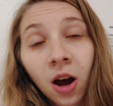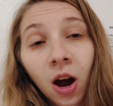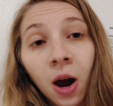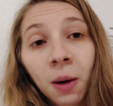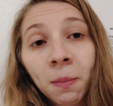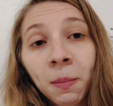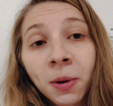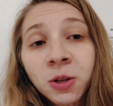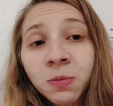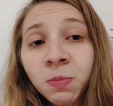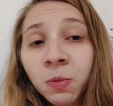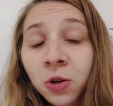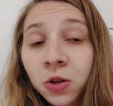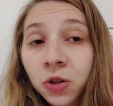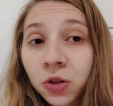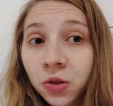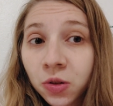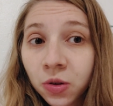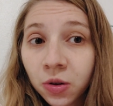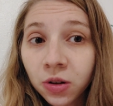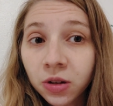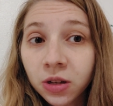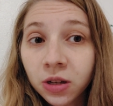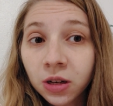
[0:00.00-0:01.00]
are much more
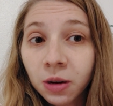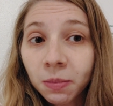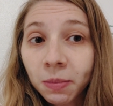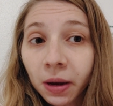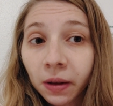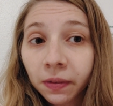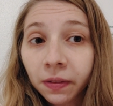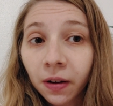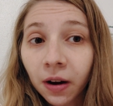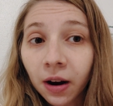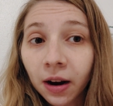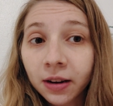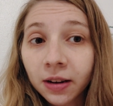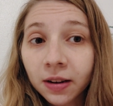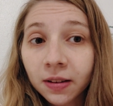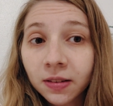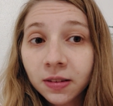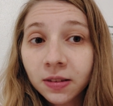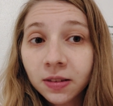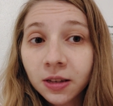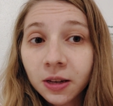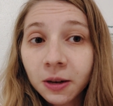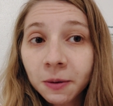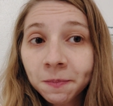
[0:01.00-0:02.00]
certain about their
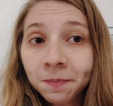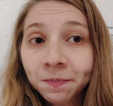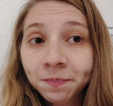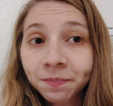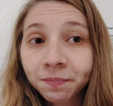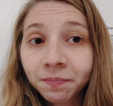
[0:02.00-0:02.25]
identity.